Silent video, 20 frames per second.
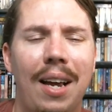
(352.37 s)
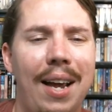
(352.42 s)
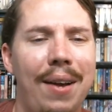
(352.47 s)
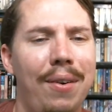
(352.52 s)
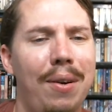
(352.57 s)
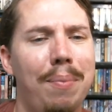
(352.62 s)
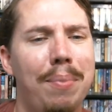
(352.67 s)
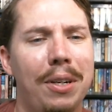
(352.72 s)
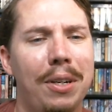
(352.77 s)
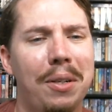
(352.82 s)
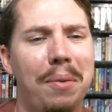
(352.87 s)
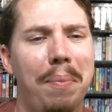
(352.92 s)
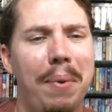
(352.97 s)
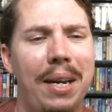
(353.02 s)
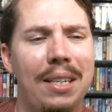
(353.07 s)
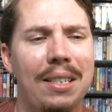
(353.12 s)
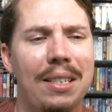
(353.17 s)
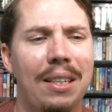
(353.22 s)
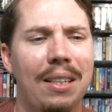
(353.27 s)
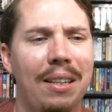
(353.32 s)
every book
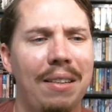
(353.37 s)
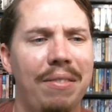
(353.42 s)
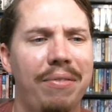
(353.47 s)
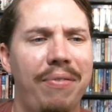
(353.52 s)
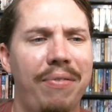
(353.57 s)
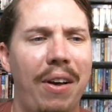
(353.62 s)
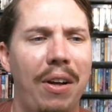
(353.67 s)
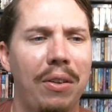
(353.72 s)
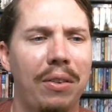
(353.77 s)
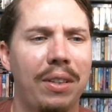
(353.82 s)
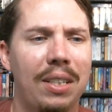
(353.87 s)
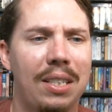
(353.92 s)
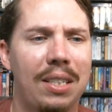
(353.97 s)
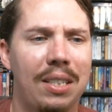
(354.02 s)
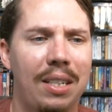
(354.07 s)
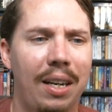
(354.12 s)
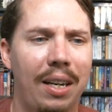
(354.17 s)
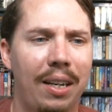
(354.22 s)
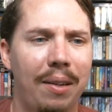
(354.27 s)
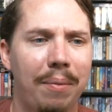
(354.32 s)
basically felt the
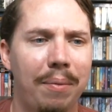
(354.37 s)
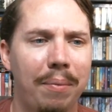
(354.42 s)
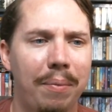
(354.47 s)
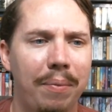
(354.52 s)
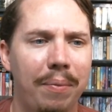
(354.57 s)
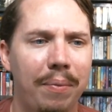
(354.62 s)
same.